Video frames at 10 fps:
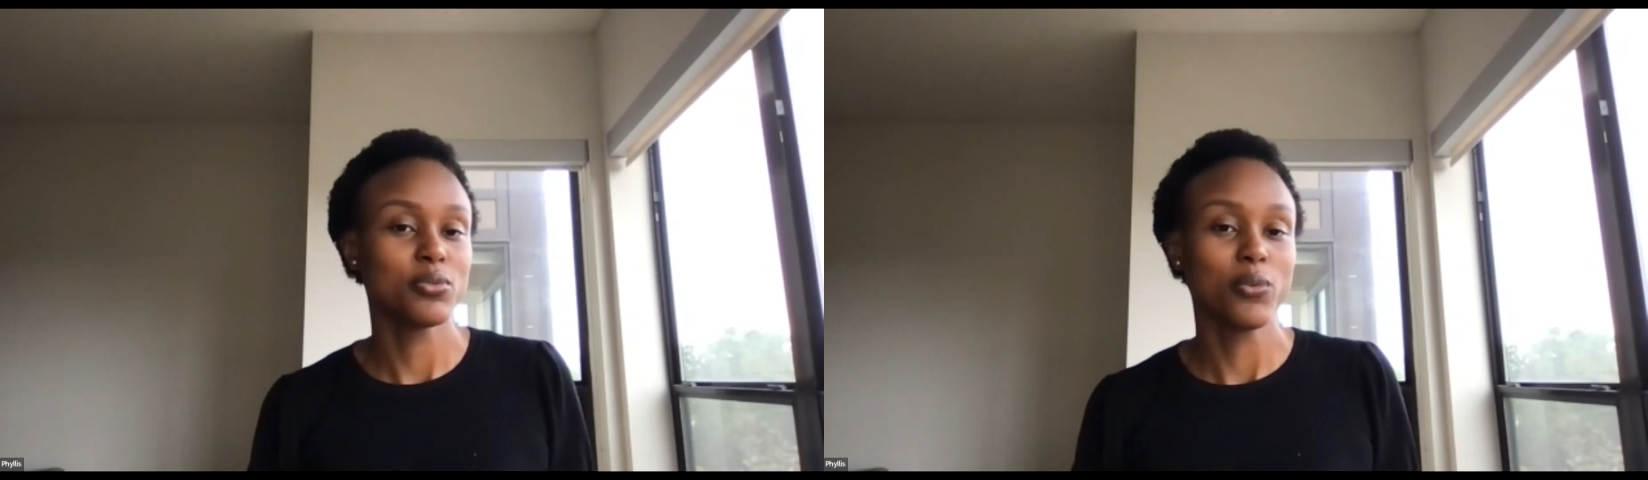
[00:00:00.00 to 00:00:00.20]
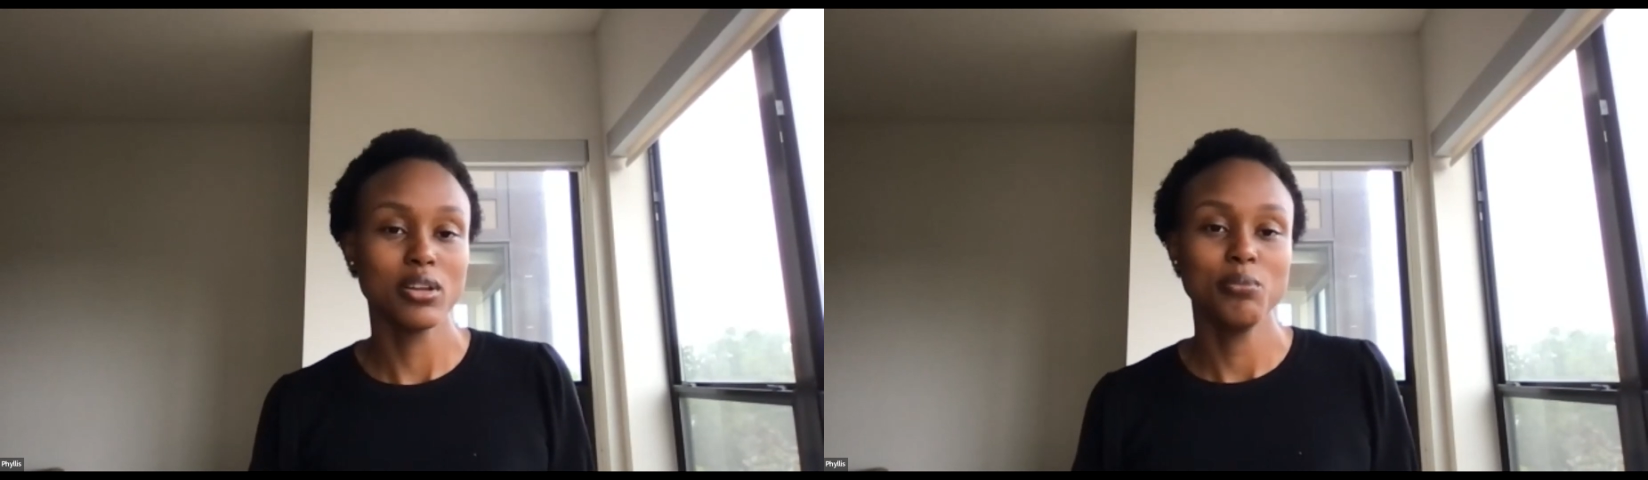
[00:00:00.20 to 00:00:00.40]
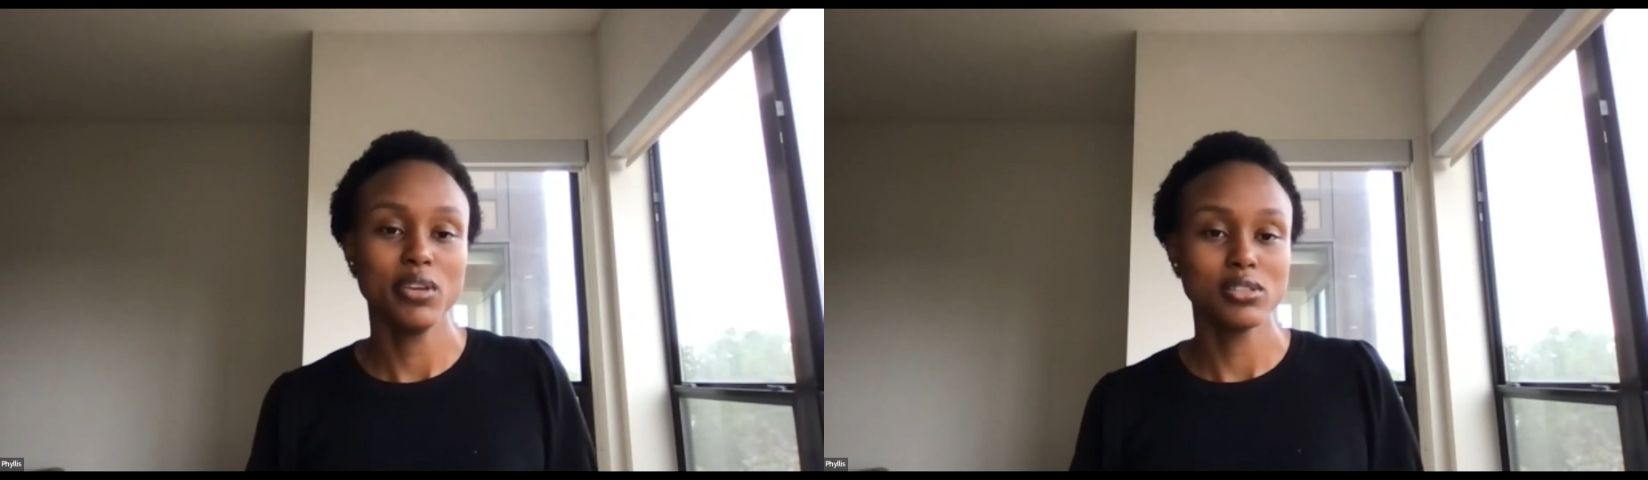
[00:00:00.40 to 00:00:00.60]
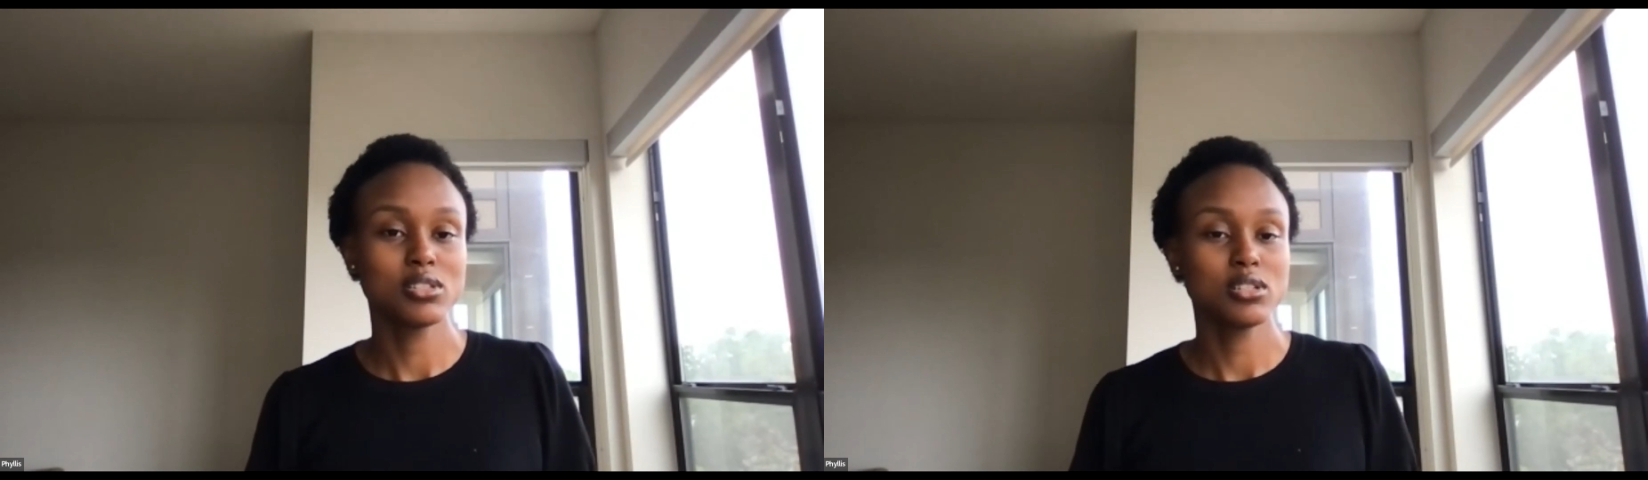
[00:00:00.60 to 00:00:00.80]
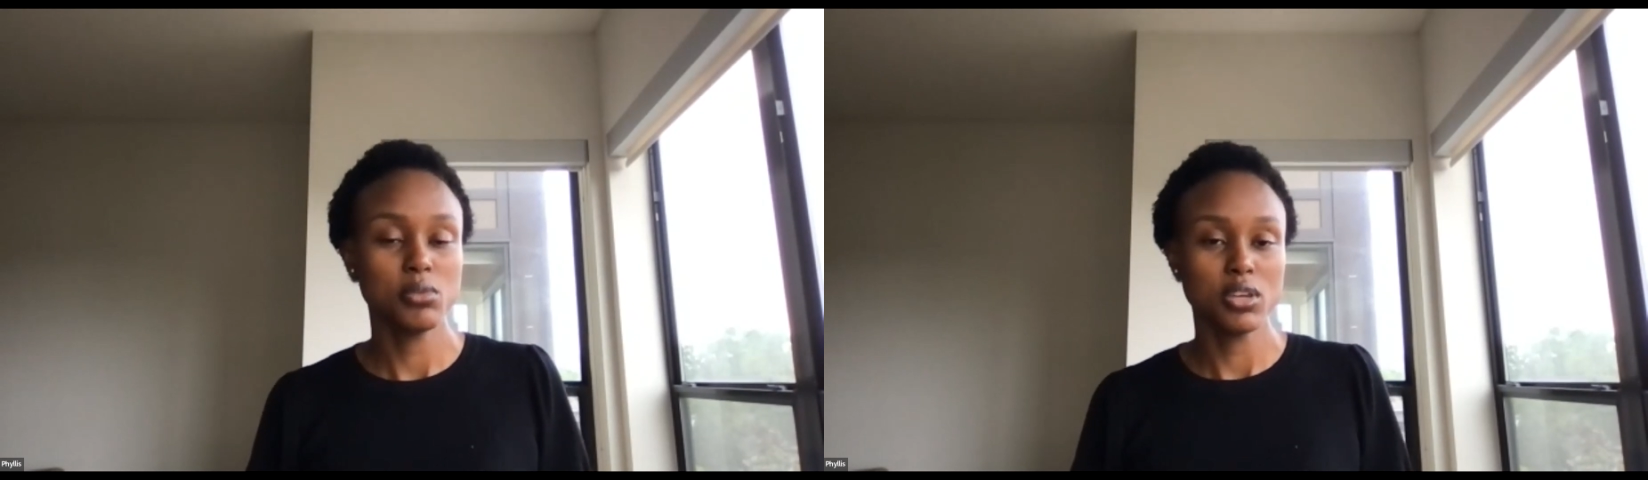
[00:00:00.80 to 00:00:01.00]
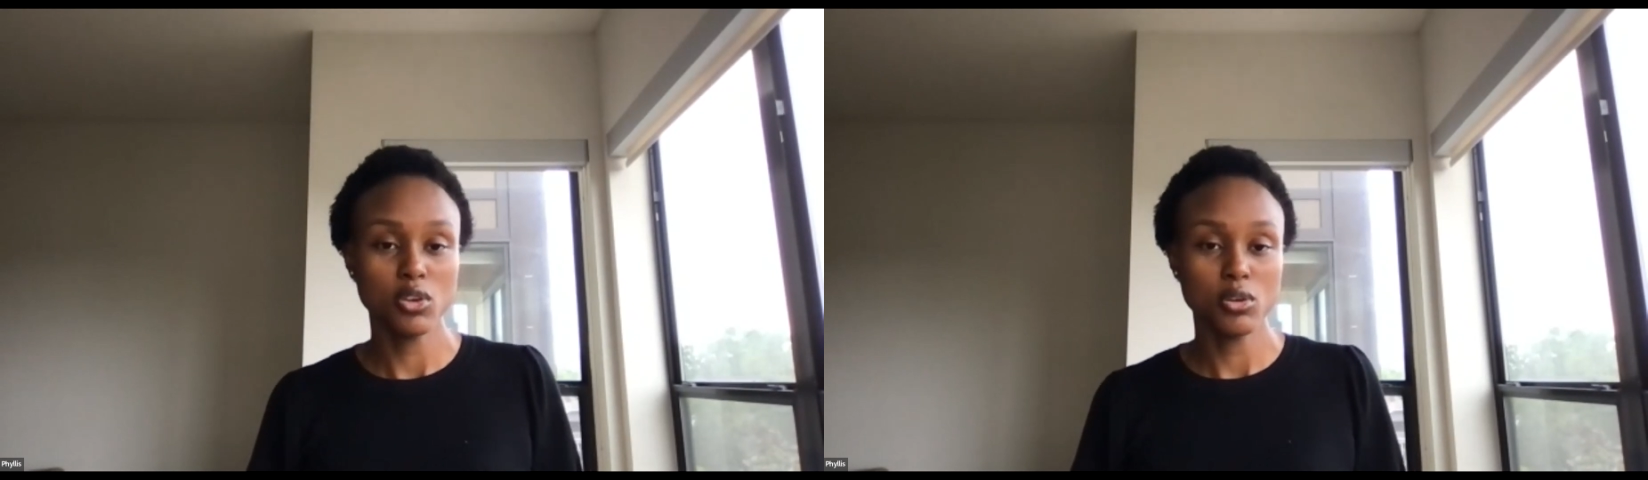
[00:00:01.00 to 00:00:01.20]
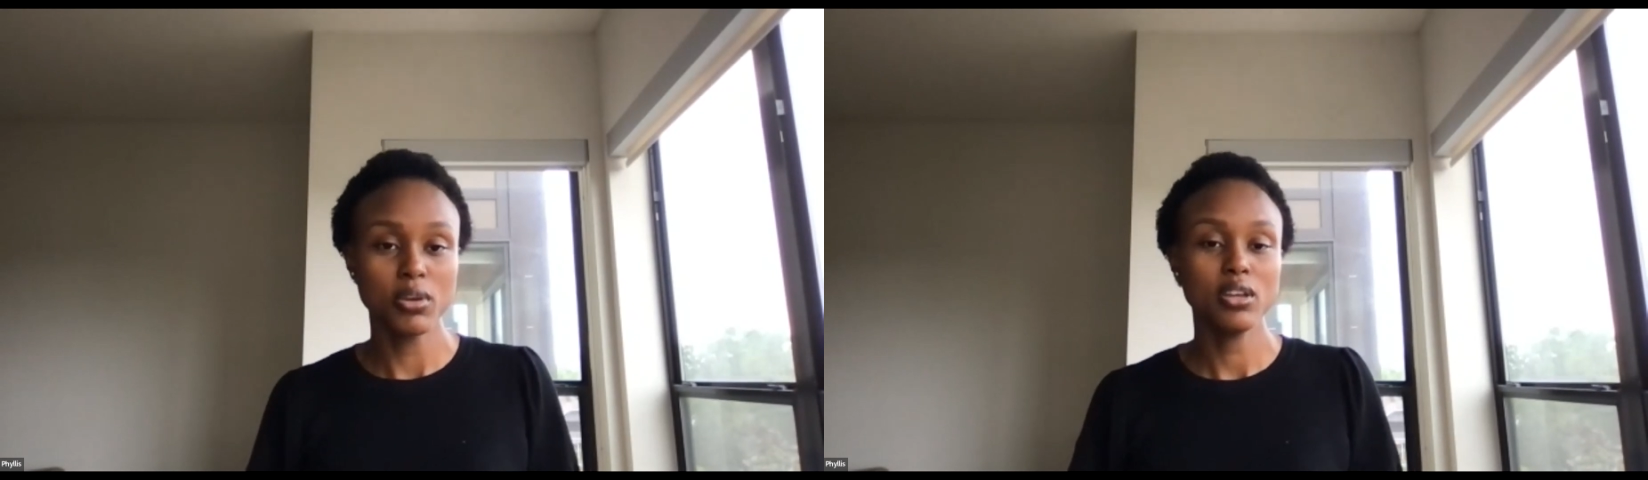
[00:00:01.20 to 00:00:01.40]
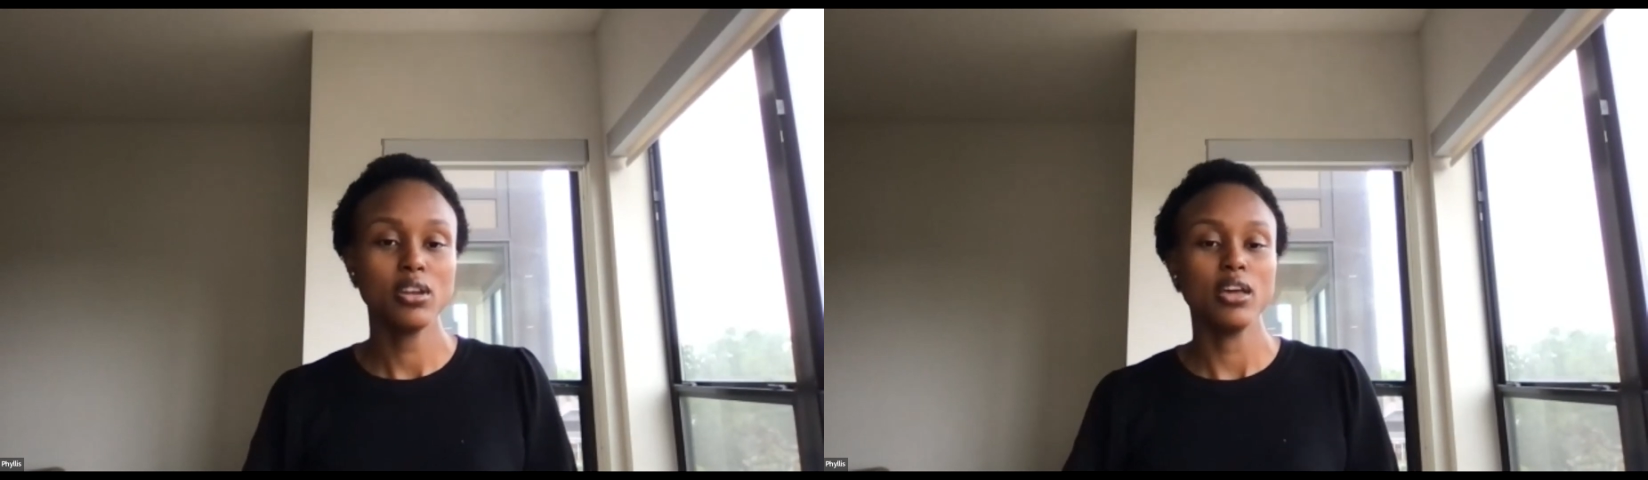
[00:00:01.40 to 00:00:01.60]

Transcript: what it means to be human